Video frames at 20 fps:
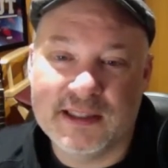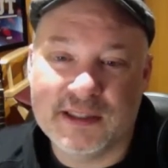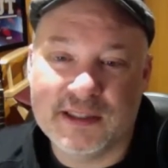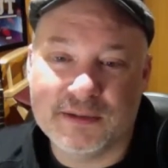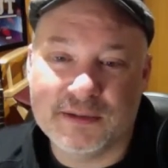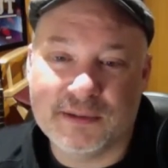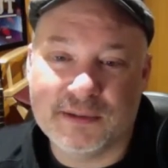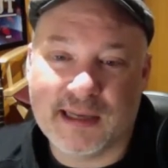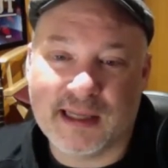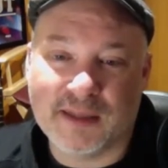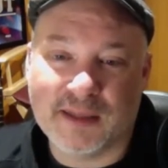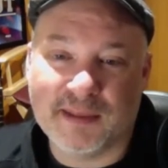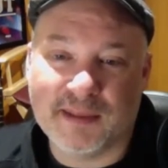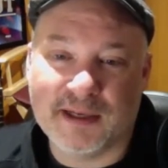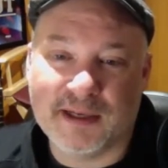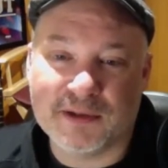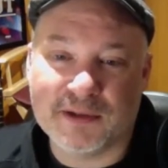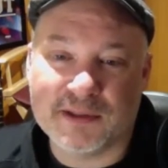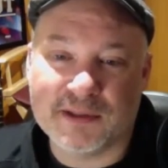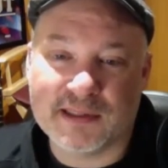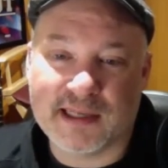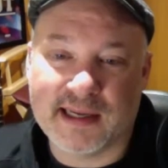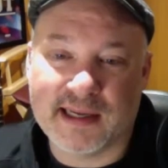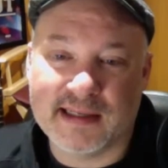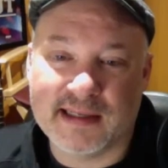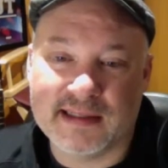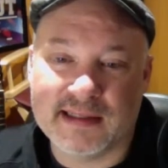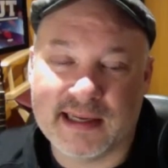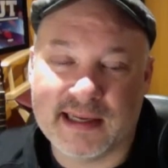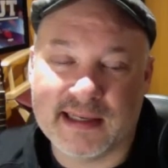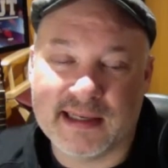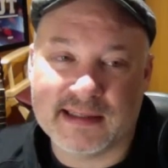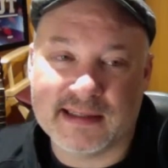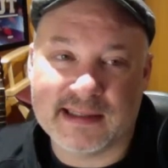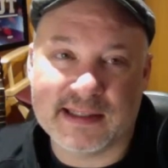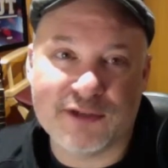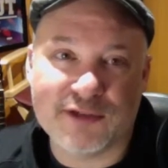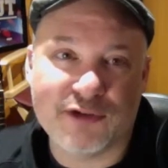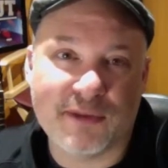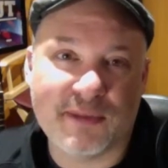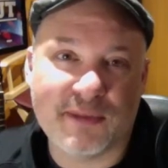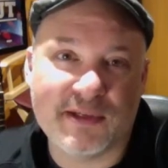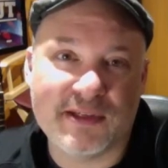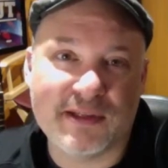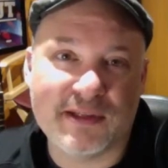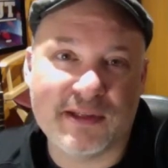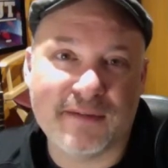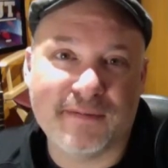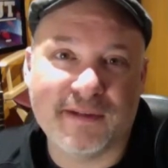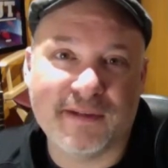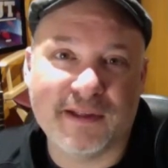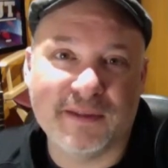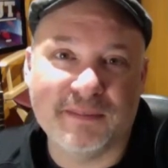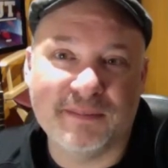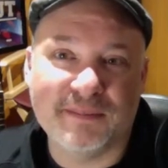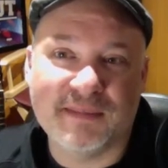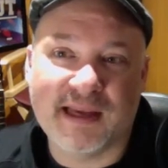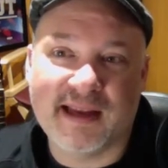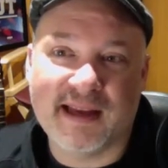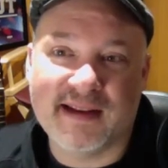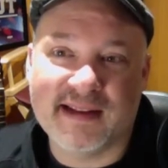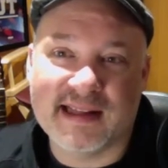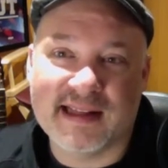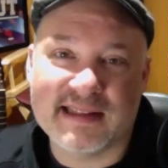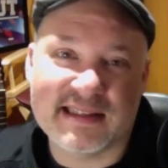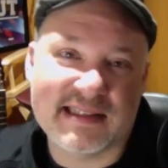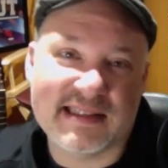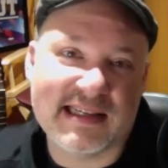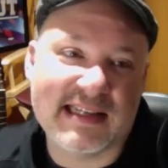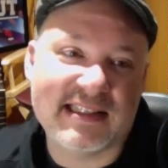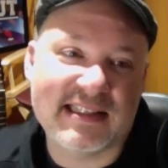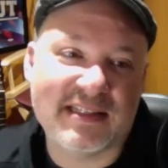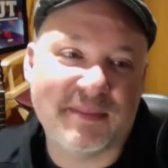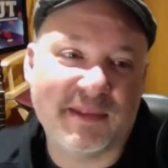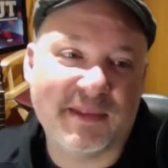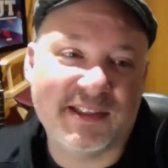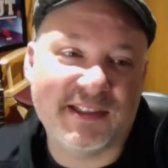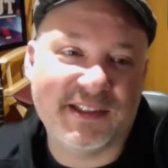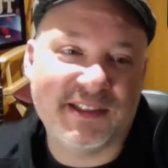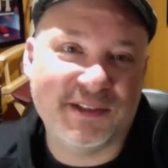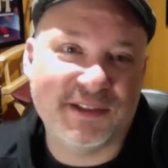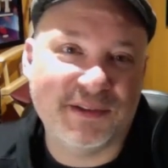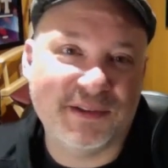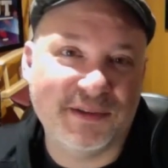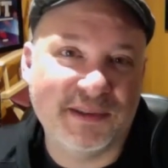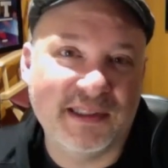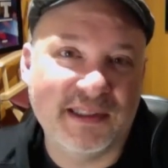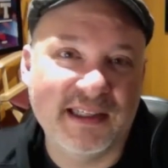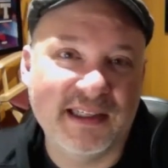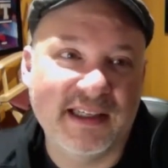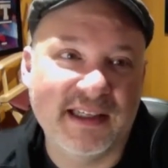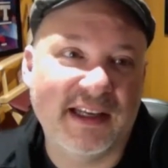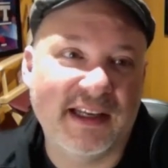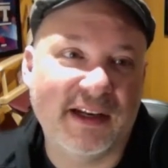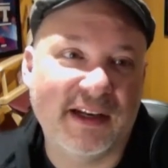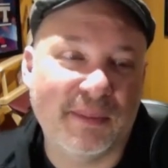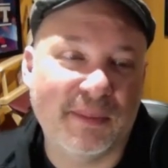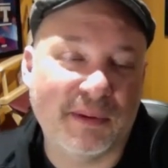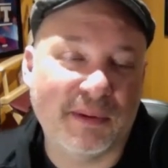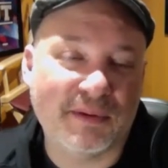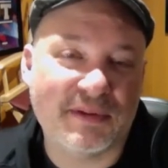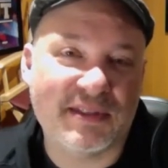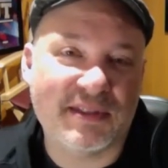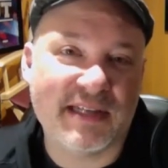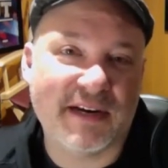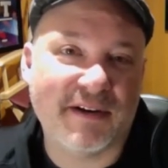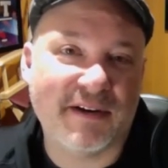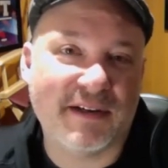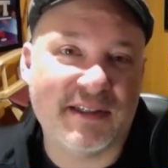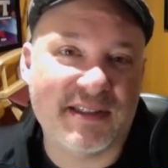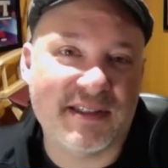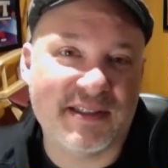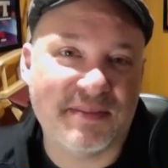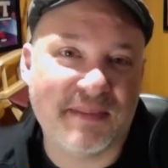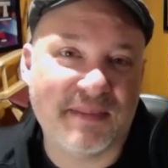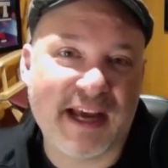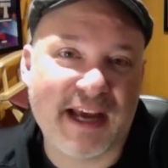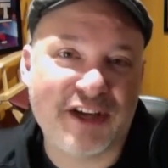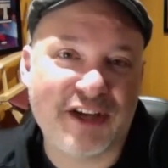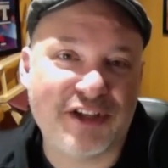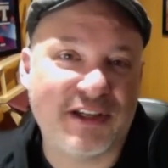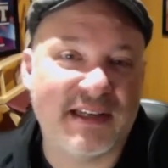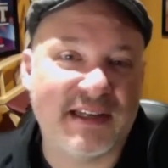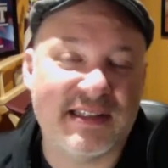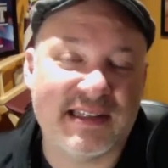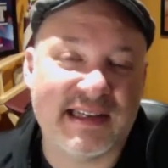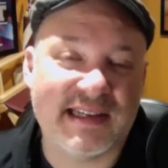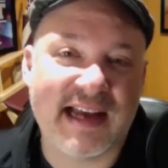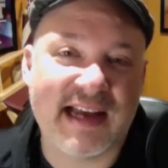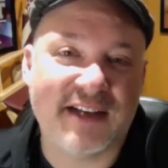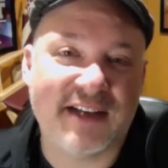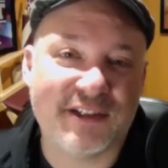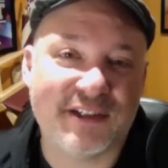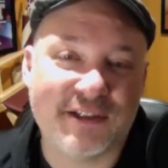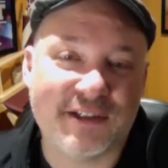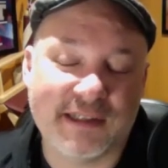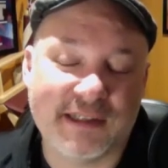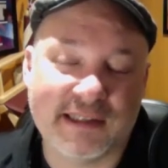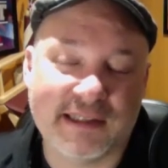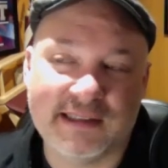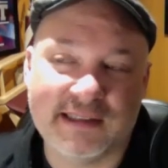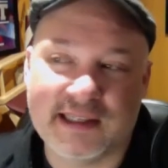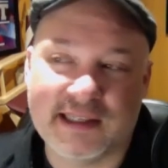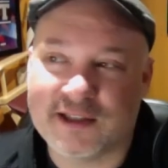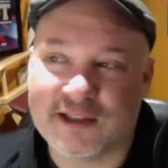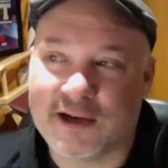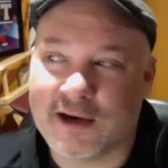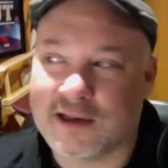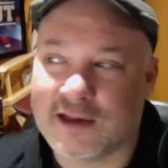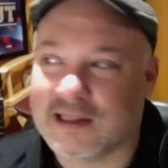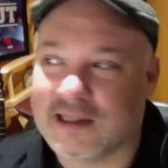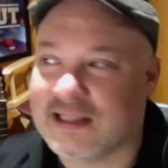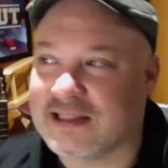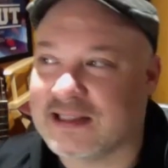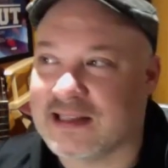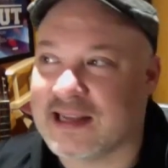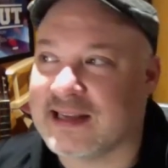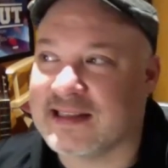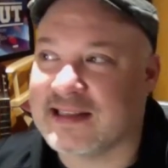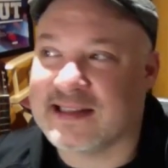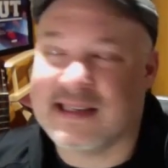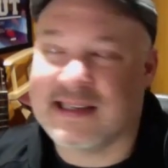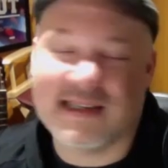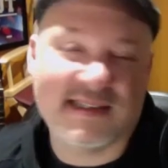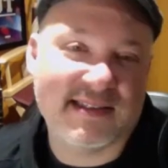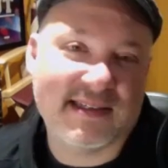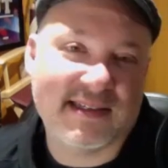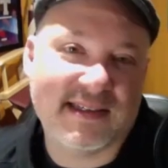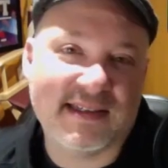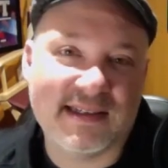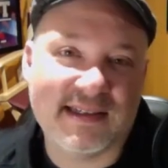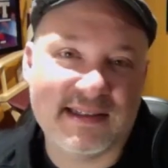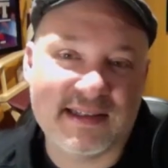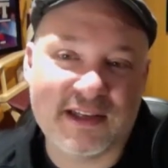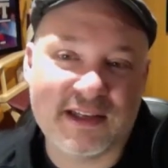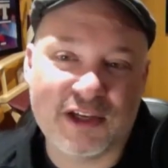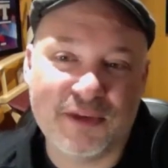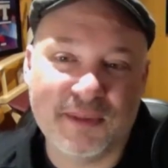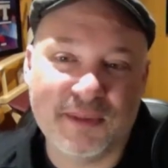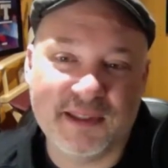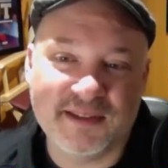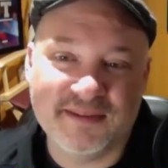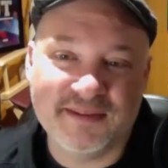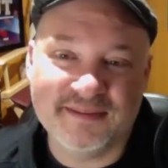help out and contribute to the film, and that's a testament to both Sarah's passion as an actor and Carly's legacy as a human.